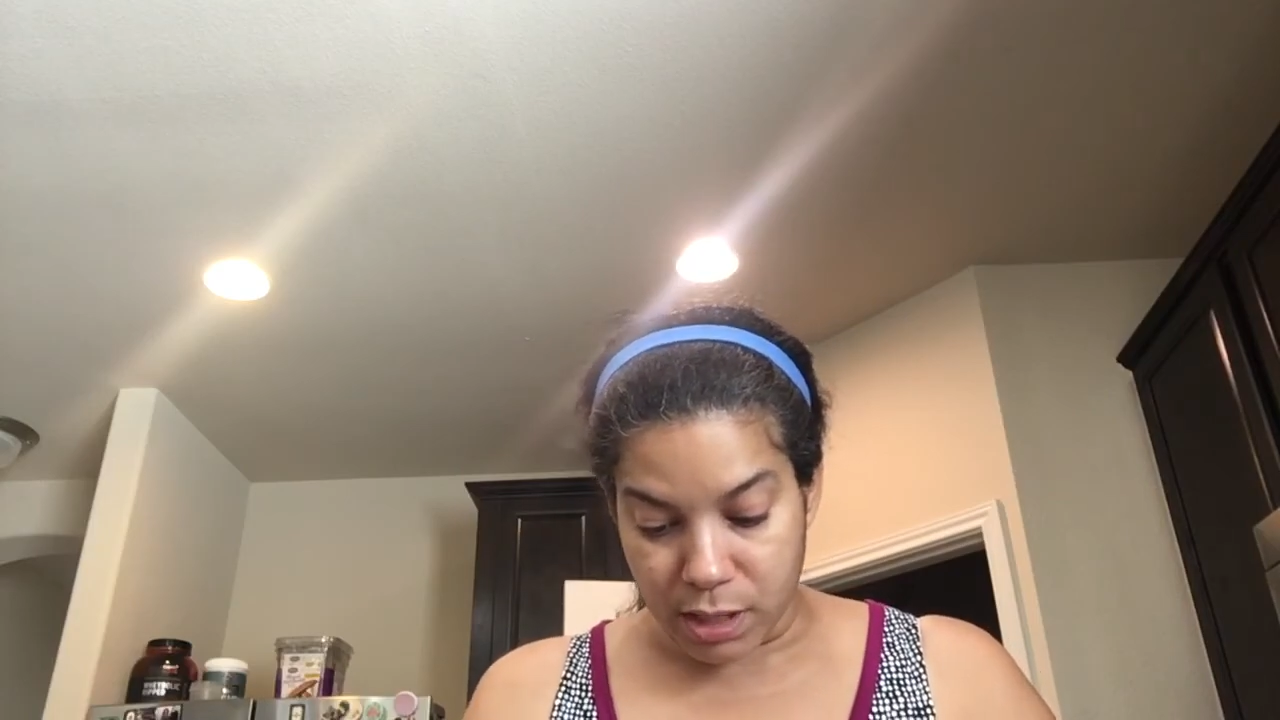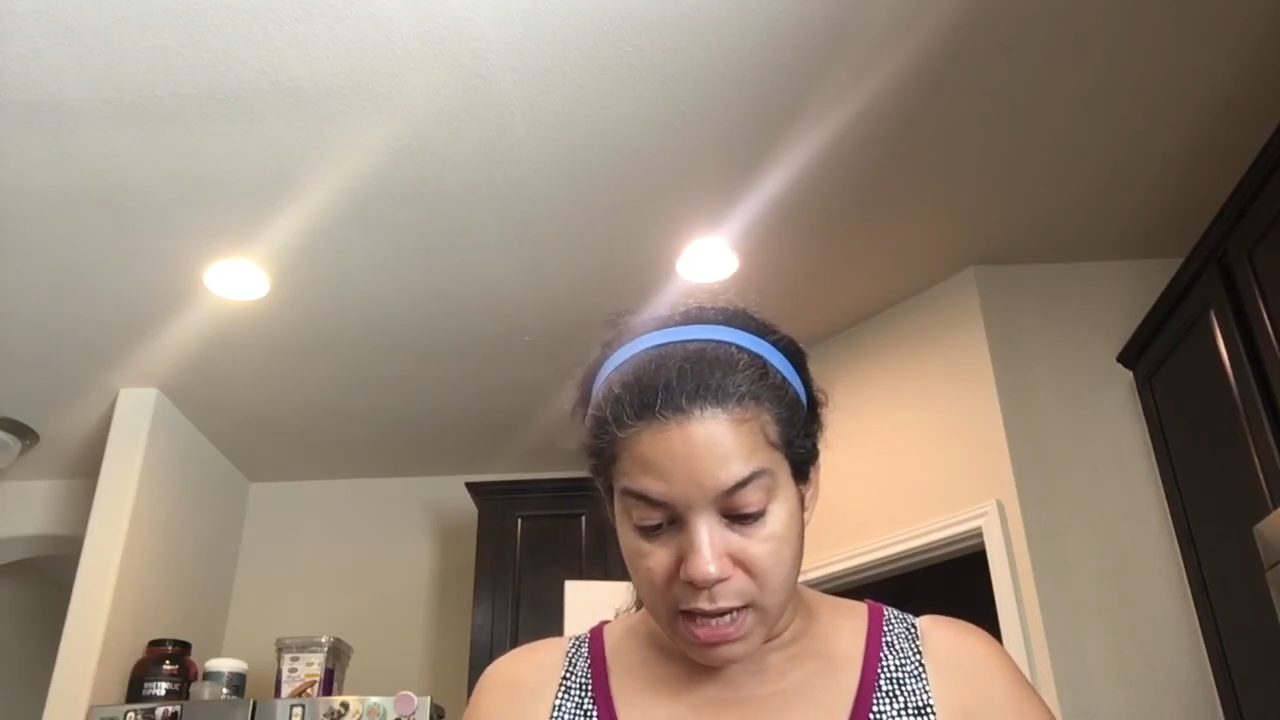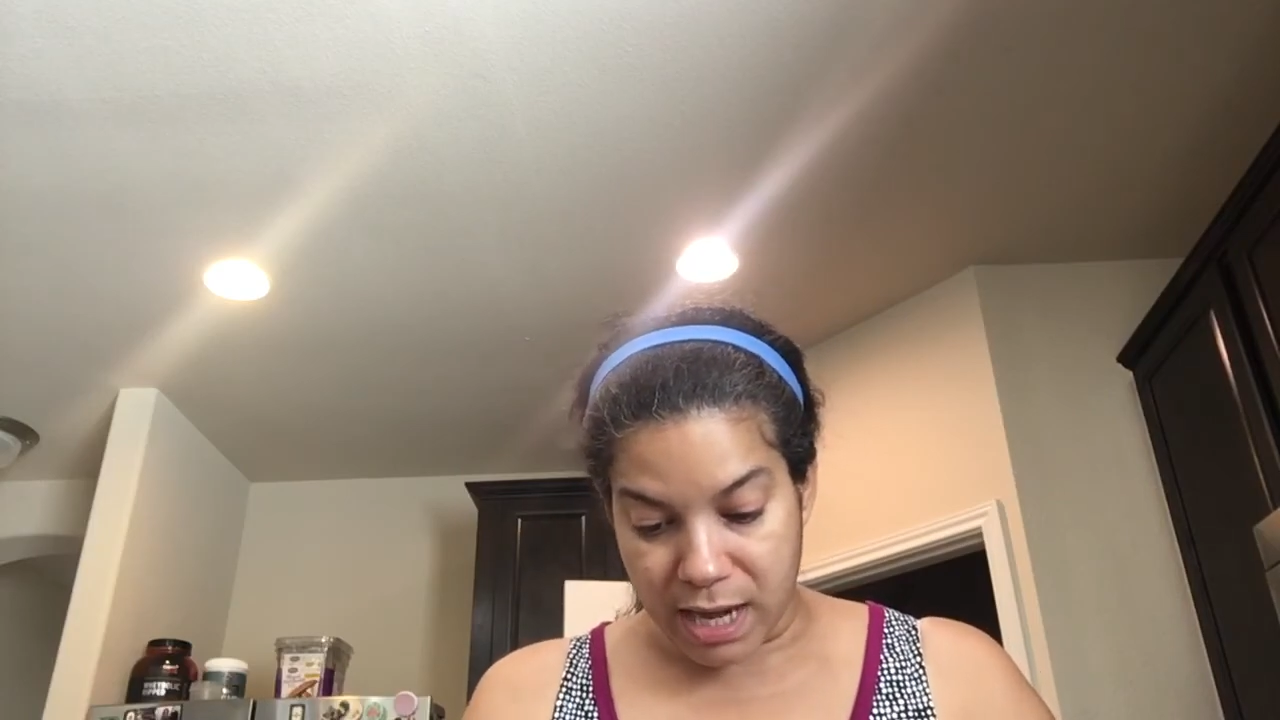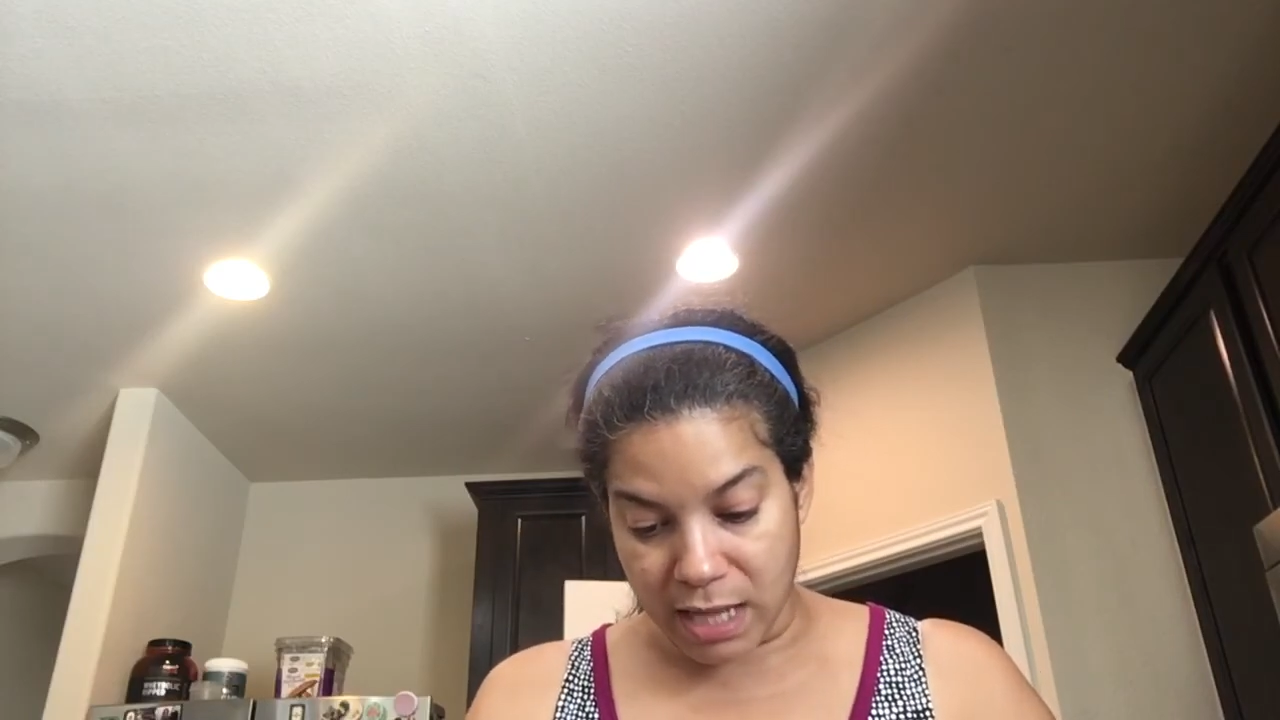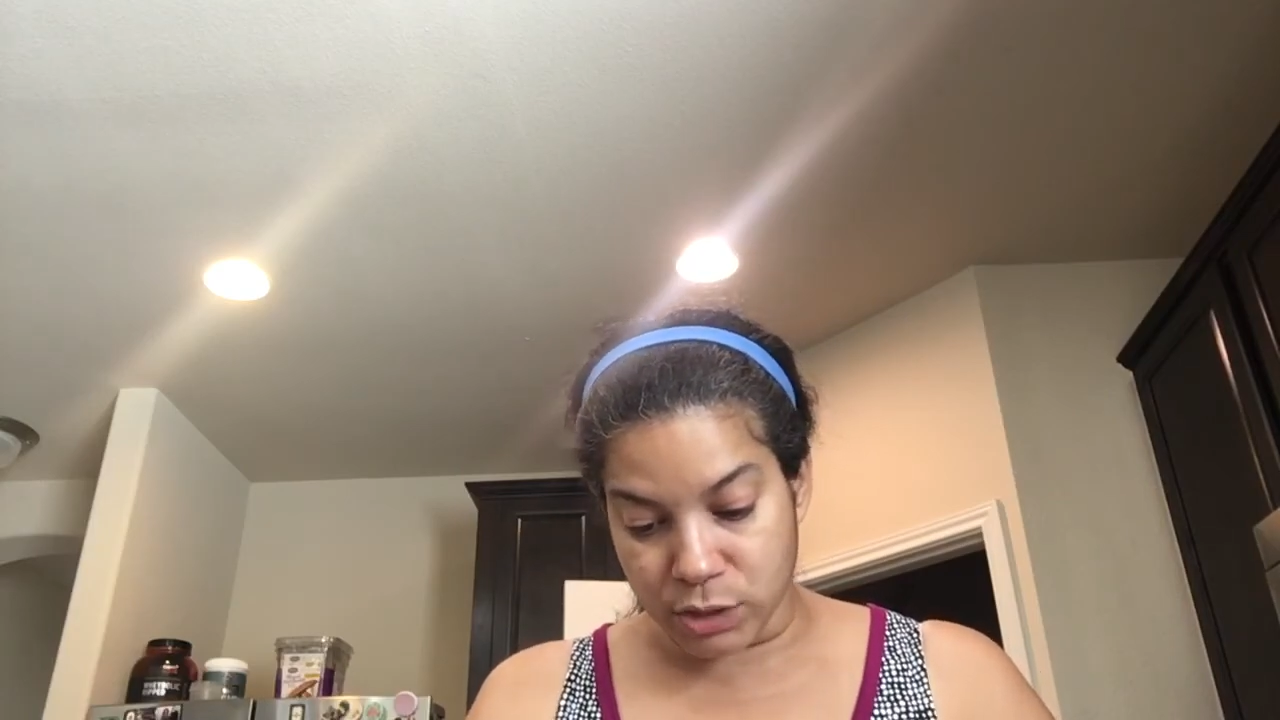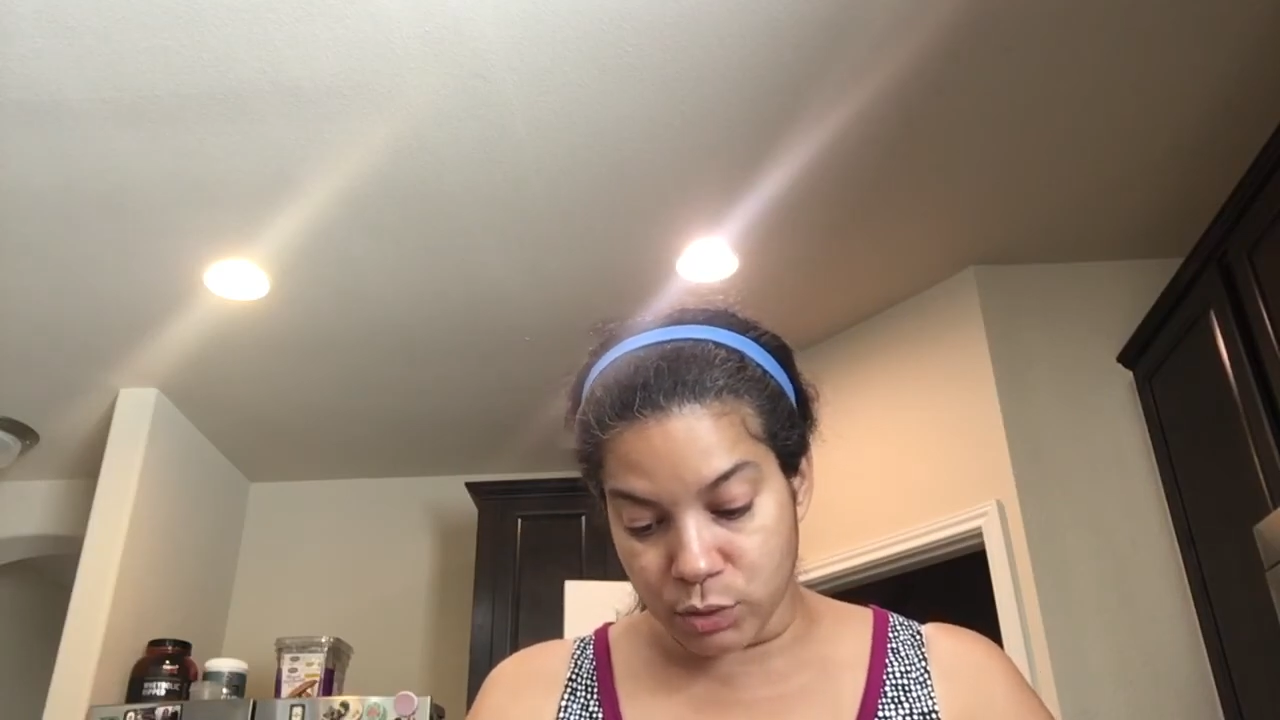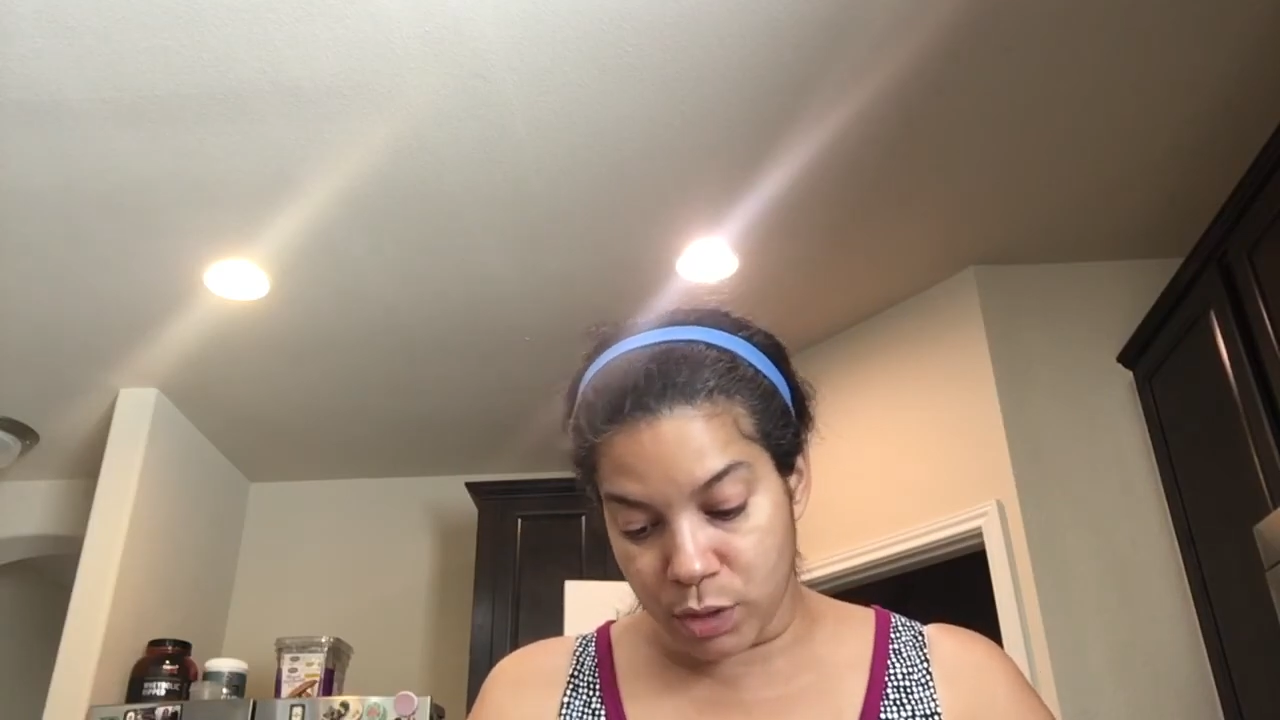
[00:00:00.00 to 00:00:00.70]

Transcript: And I do